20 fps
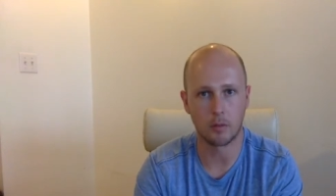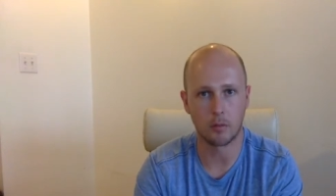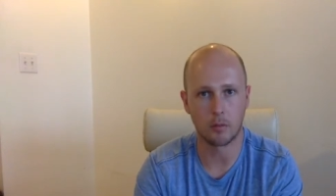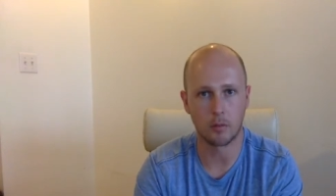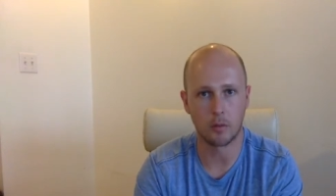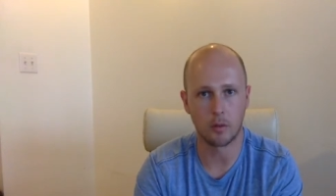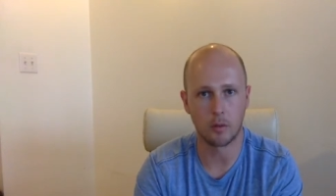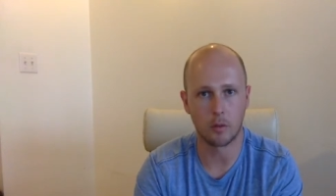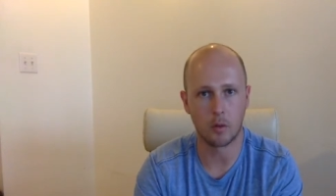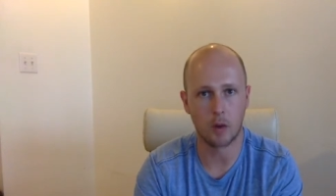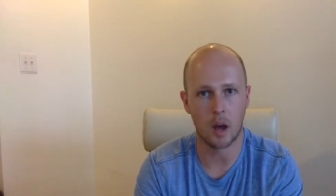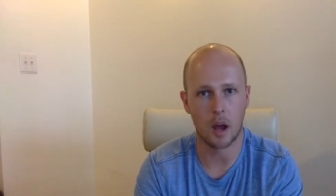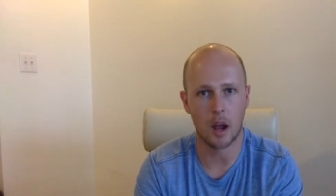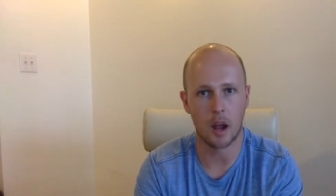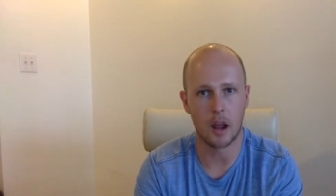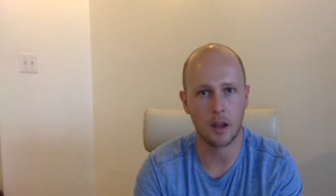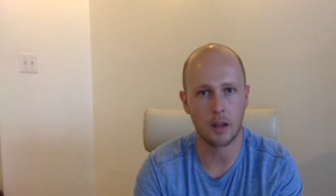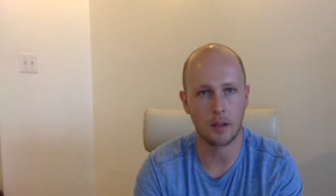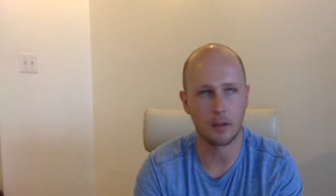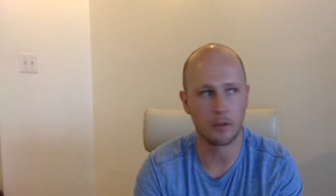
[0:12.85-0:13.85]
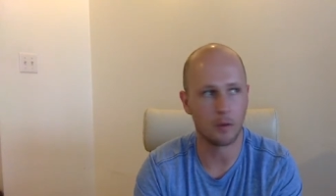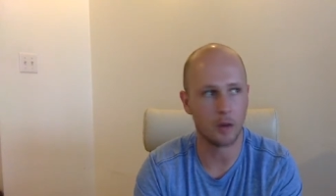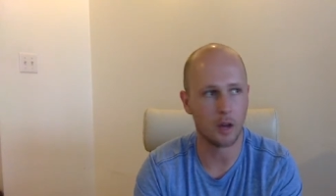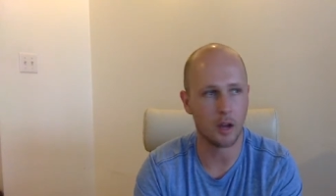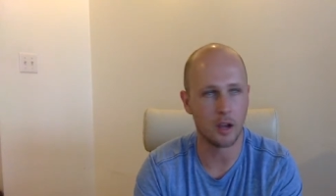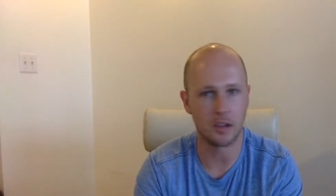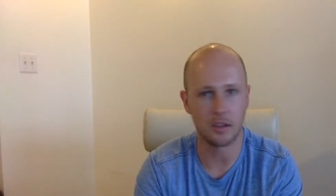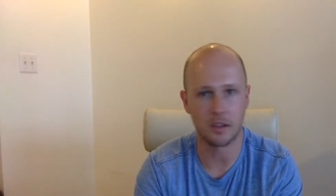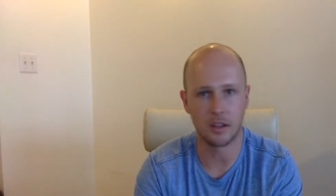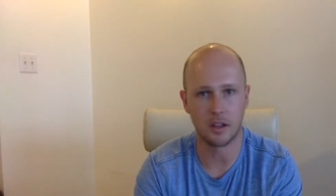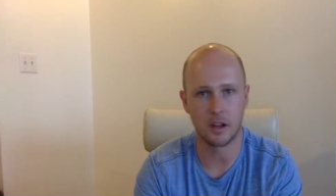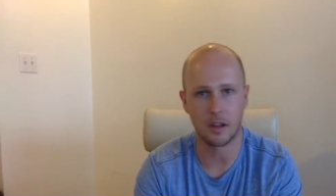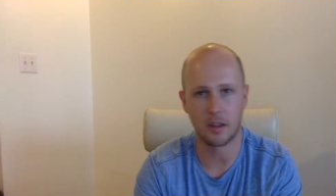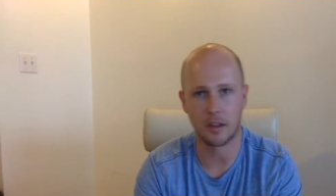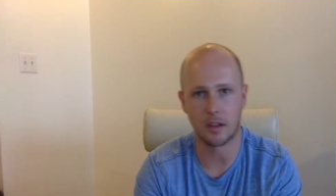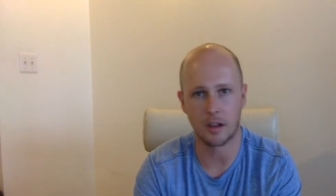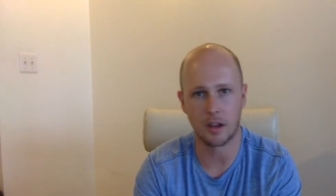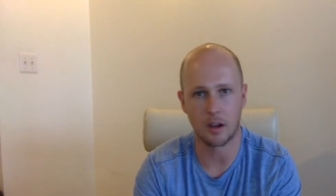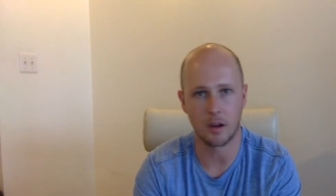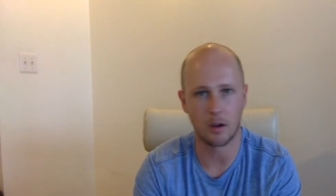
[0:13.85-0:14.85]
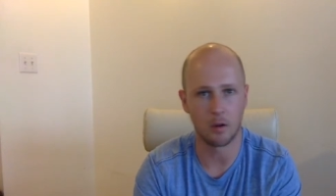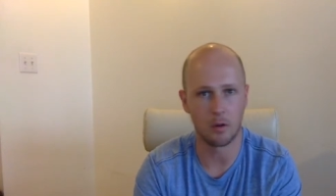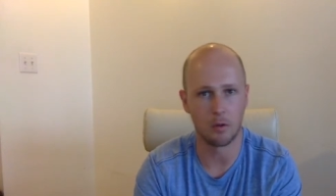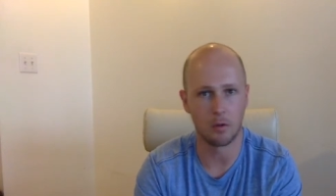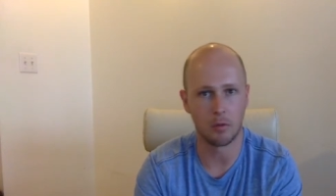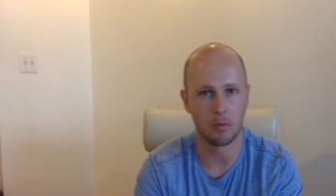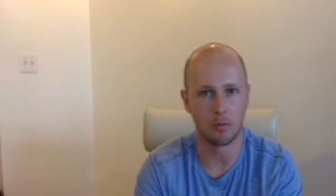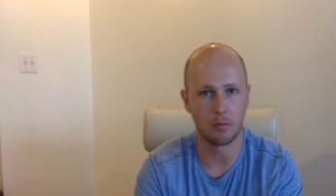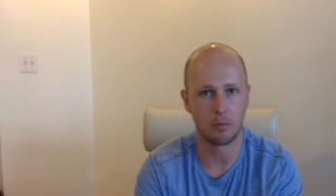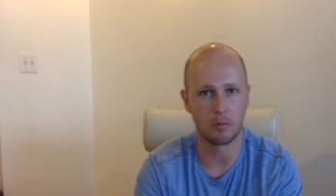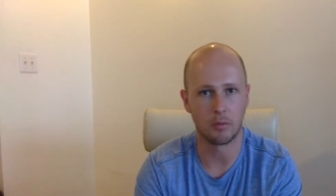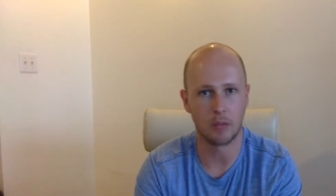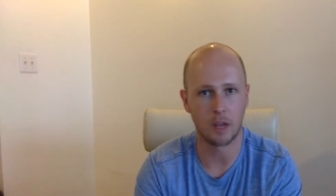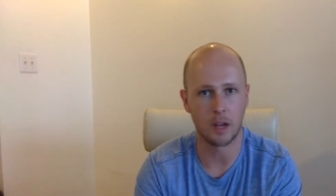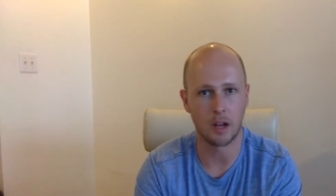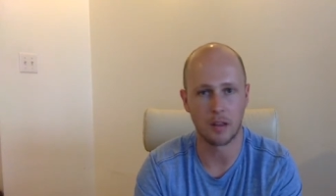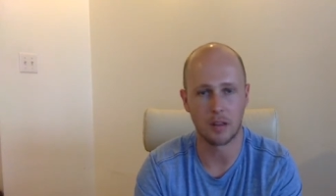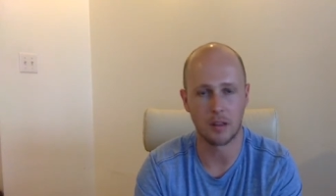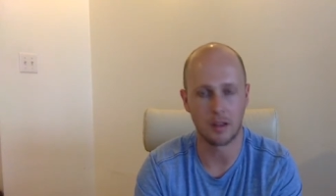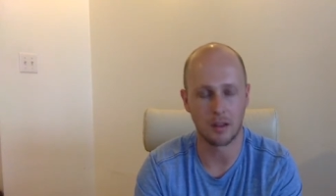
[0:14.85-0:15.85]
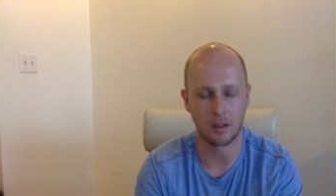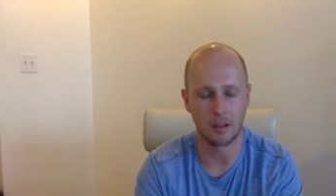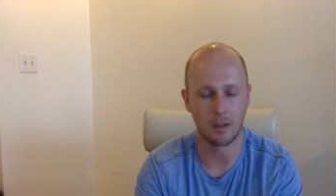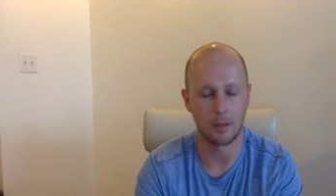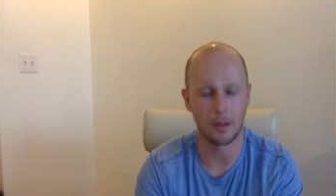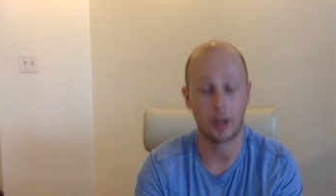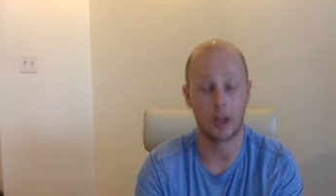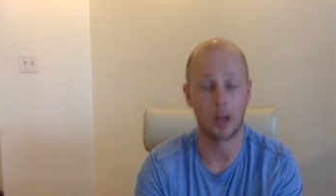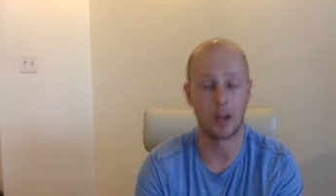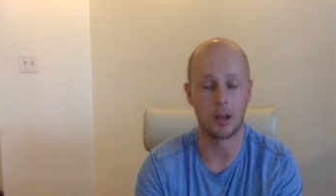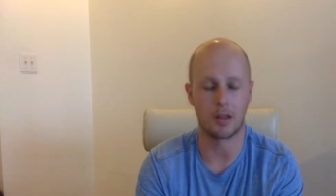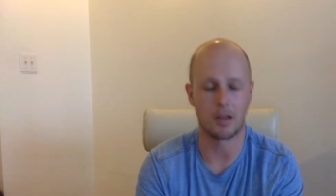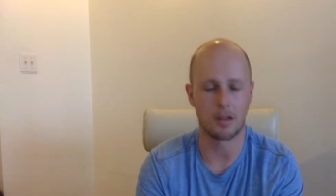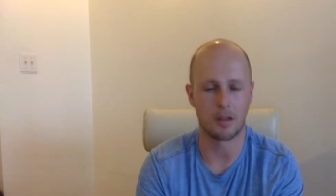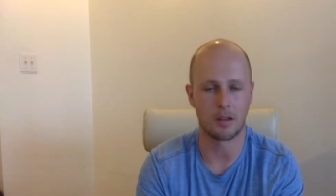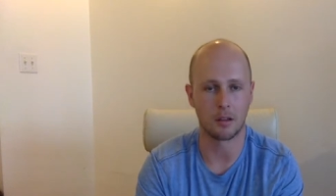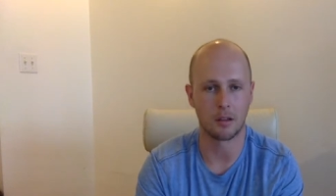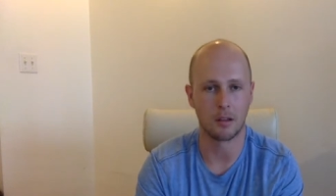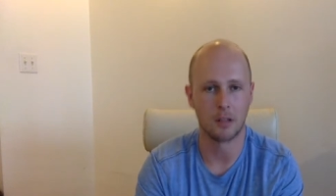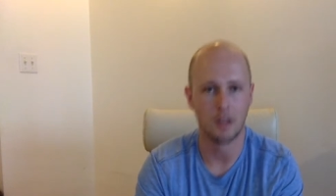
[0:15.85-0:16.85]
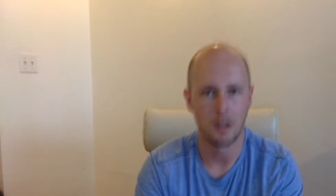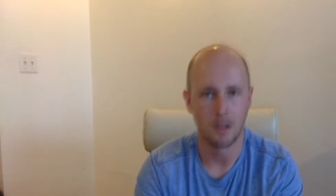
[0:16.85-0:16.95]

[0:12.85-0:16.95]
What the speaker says: Why is it that I think I know anything about anything?